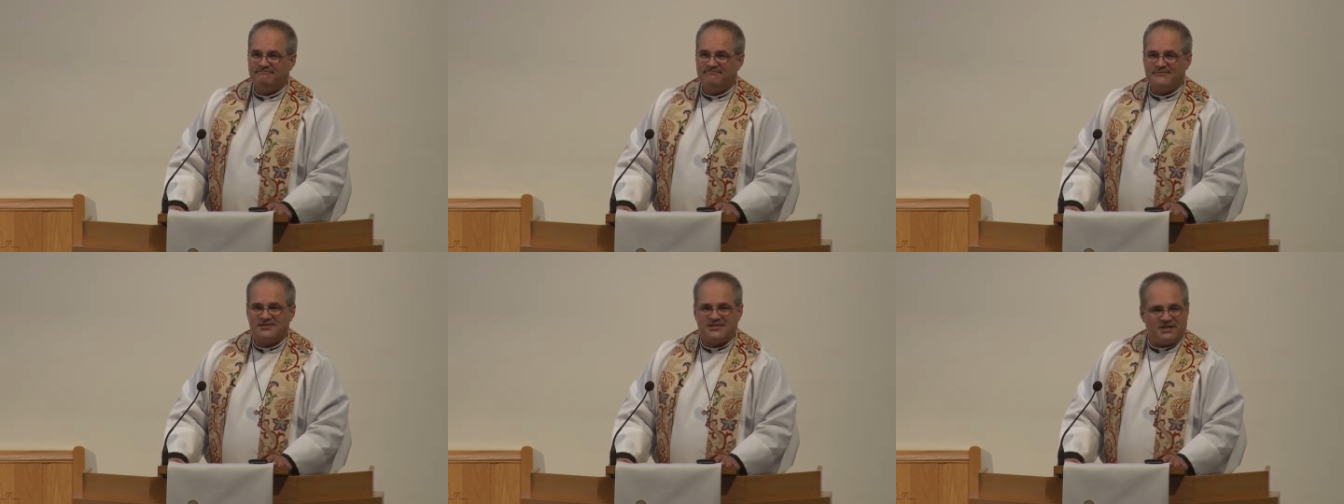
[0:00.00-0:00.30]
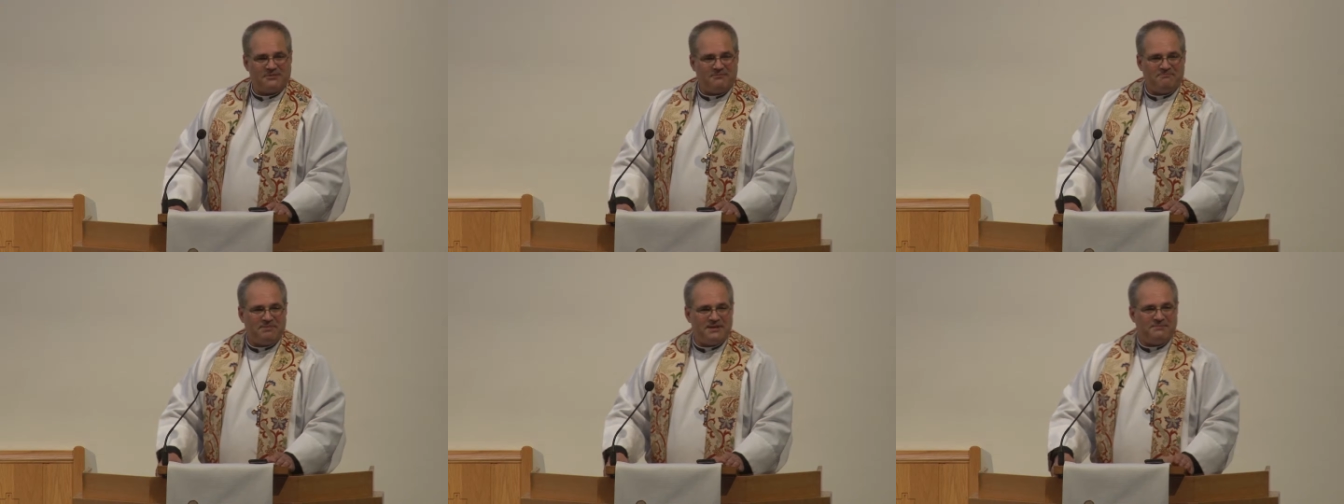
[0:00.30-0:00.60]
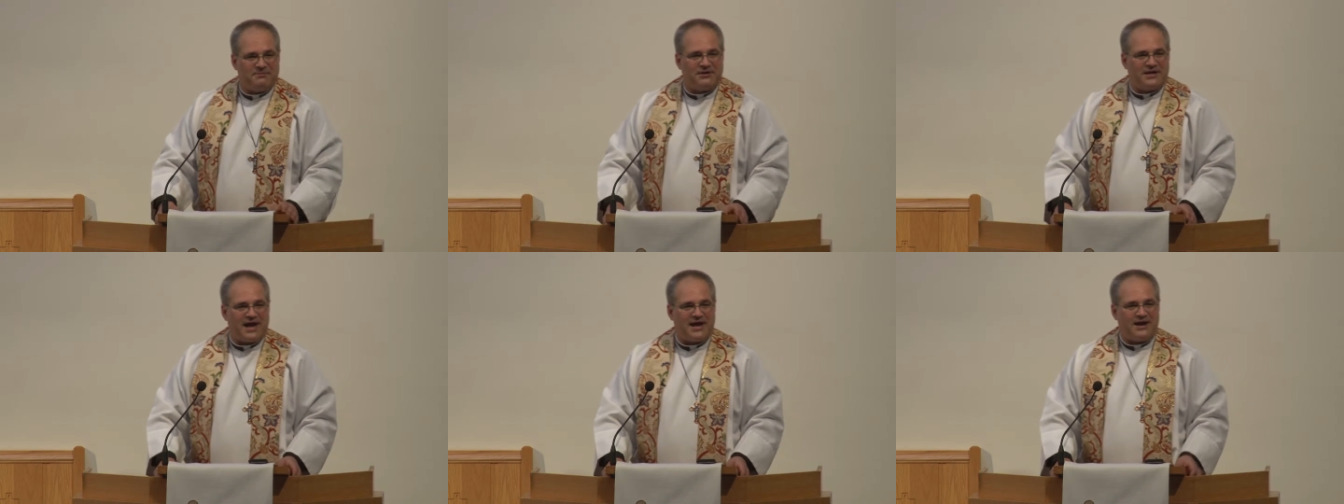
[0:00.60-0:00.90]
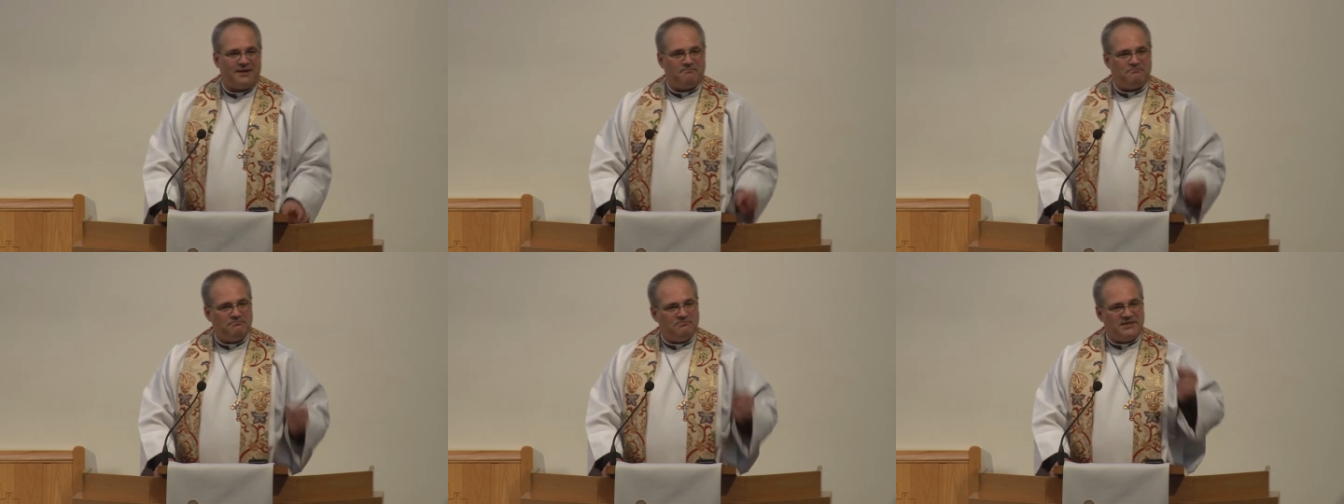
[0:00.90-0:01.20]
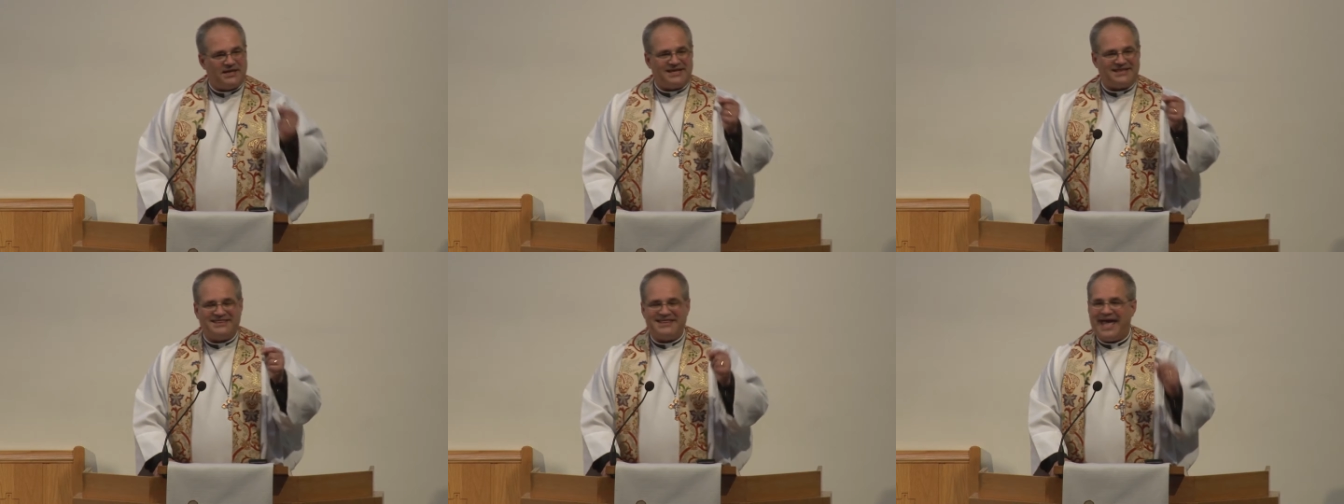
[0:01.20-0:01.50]
Some people got up
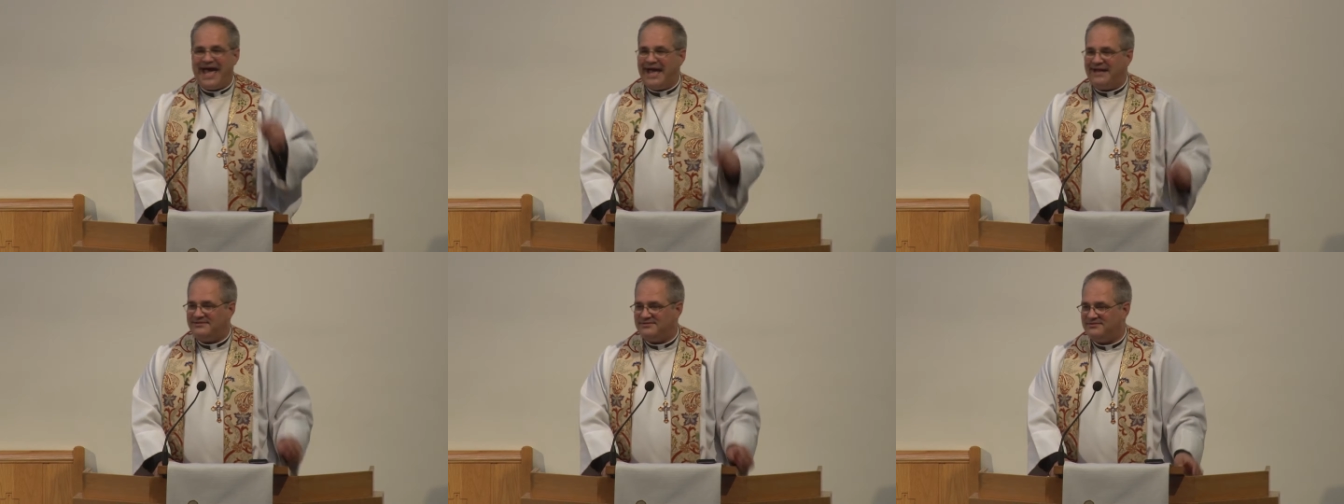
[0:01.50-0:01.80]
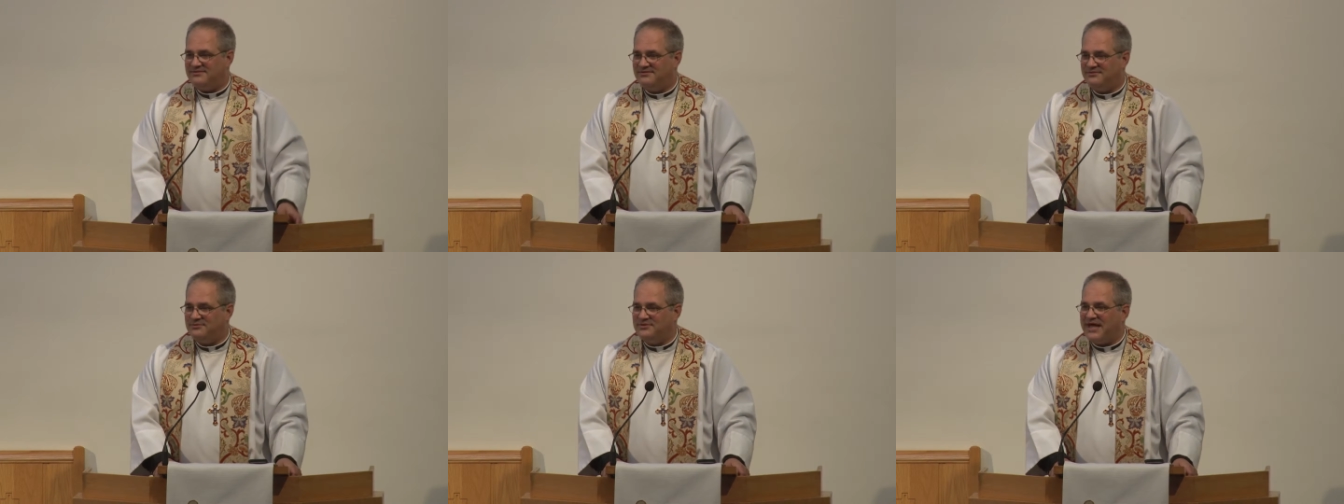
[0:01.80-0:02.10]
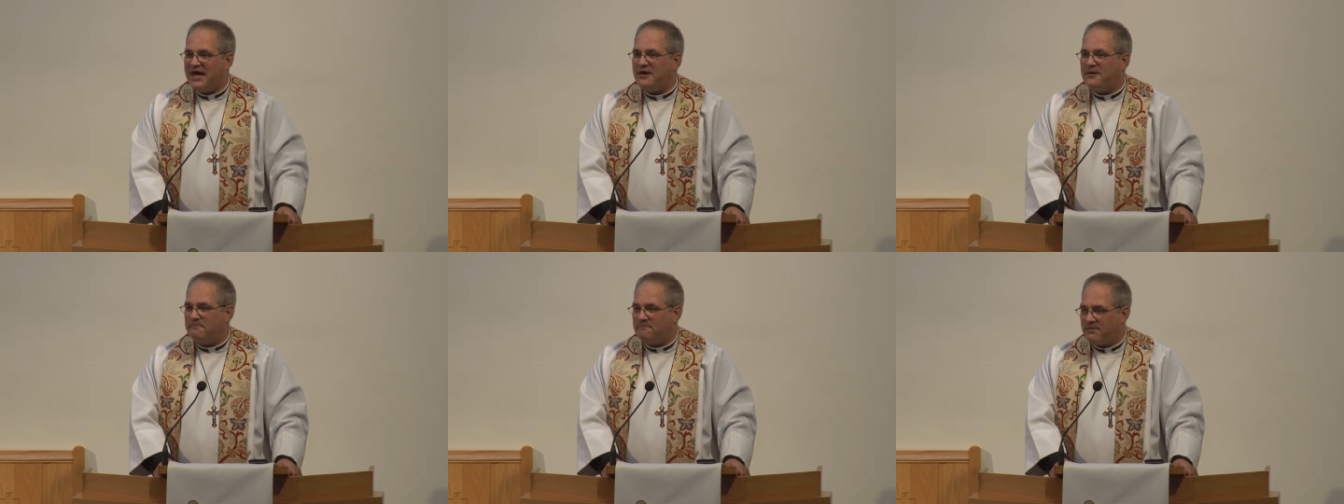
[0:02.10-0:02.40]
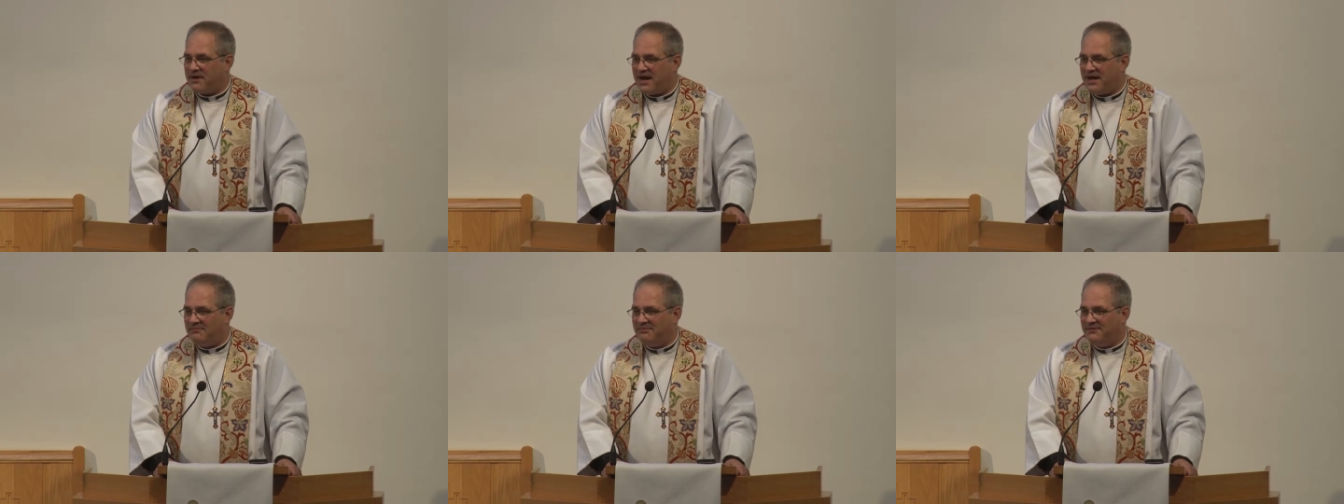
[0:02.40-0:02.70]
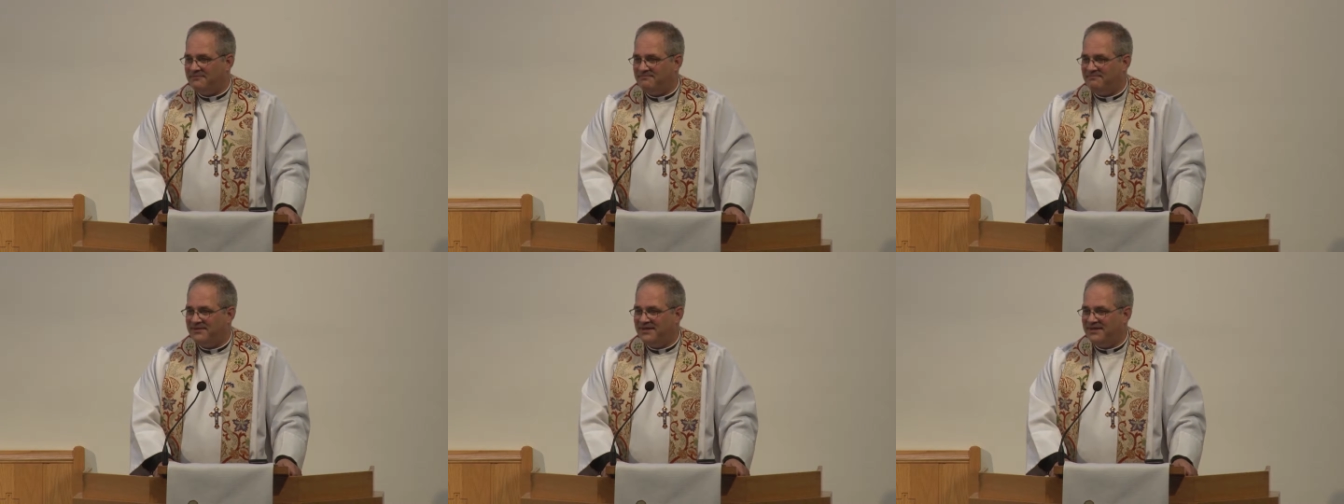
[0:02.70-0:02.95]
like that without a problem.